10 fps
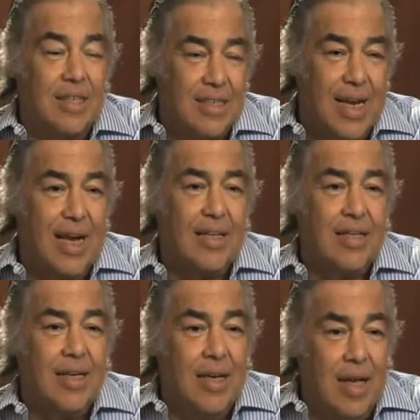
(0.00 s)

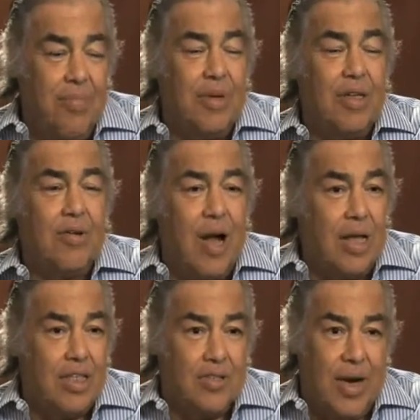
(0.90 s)
Exactly. And Bill
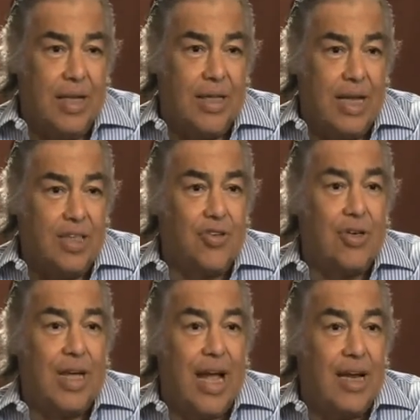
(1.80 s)
O'Reilly's great at that.
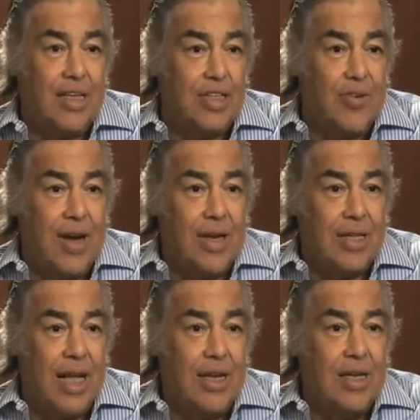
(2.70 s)
Sean Hannity is great
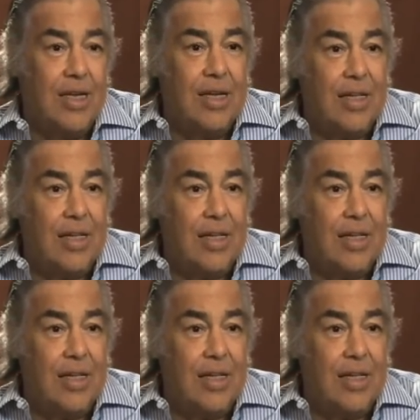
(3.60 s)
at that.